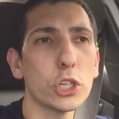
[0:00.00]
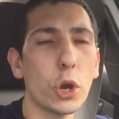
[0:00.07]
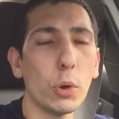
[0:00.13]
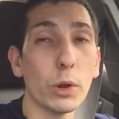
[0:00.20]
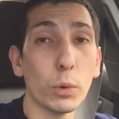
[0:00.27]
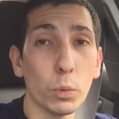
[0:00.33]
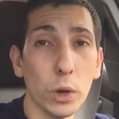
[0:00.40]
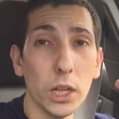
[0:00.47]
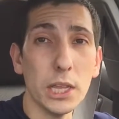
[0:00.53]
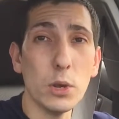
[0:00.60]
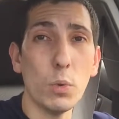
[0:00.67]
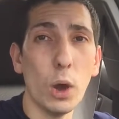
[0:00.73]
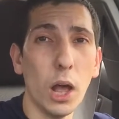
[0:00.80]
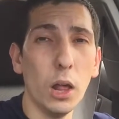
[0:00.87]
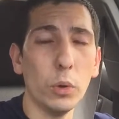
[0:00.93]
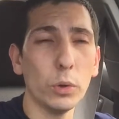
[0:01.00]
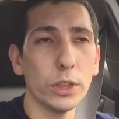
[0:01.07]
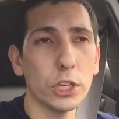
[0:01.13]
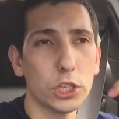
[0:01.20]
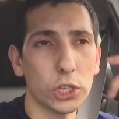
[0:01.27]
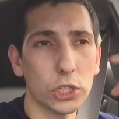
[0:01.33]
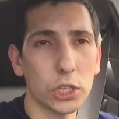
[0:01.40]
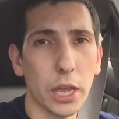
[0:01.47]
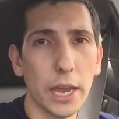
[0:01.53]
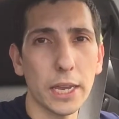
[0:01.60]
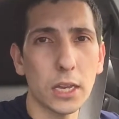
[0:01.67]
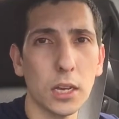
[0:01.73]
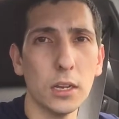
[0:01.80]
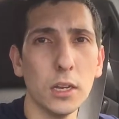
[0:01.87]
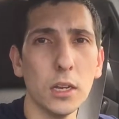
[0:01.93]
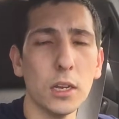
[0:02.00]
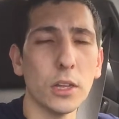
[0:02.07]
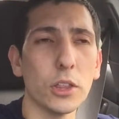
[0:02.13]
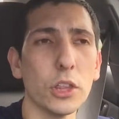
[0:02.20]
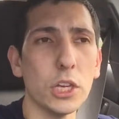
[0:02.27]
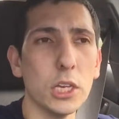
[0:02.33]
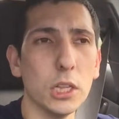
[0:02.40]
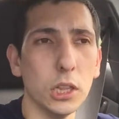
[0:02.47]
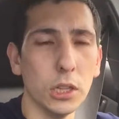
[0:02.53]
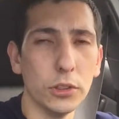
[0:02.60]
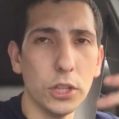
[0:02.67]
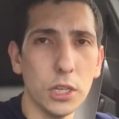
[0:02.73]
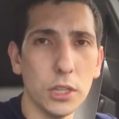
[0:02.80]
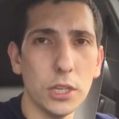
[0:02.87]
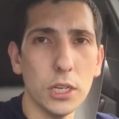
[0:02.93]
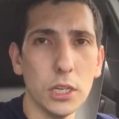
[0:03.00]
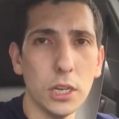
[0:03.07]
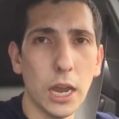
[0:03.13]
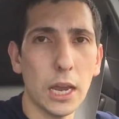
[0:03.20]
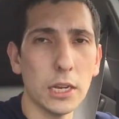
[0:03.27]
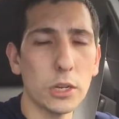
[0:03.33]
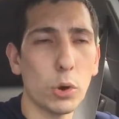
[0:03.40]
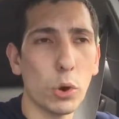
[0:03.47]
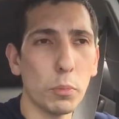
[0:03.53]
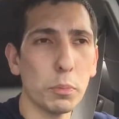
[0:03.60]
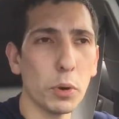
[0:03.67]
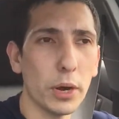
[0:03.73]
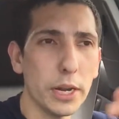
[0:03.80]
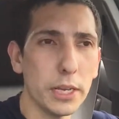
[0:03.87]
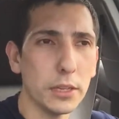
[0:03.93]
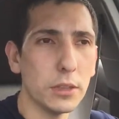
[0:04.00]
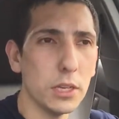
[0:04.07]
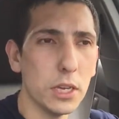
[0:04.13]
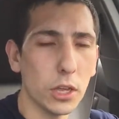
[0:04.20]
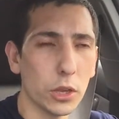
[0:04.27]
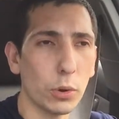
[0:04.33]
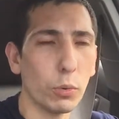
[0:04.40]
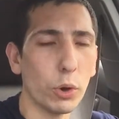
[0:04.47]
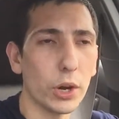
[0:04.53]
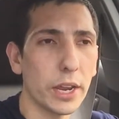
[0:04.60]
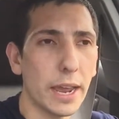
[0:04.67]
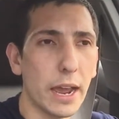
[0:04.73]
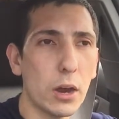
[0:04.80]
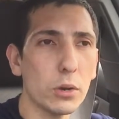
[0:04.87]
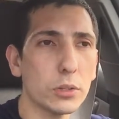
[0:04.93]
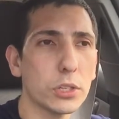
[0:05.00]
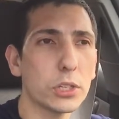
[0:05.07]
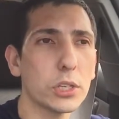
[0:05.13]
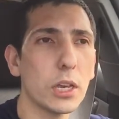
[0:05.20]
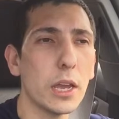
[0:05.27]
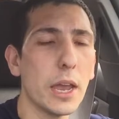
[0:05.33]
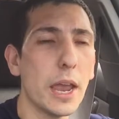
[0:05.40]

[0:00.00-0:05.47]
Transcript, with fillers: is going really well with just like the, the, the incorporating the other workouts,